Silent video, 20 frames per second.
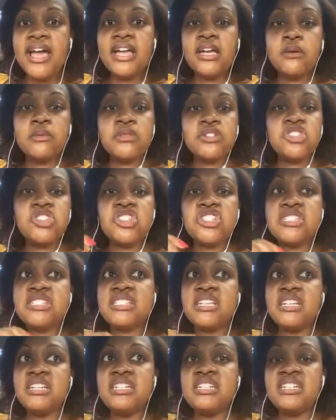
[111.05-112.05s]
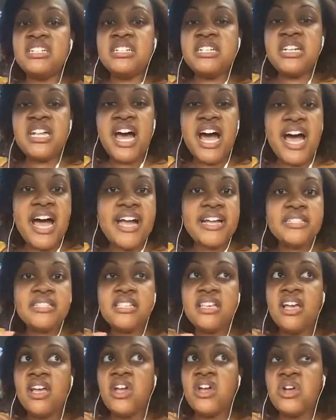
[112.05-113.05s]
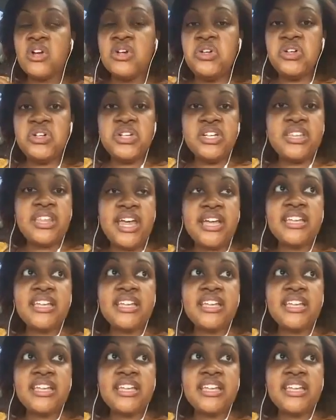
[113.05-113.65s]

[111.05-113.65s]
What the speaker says: it was just not good.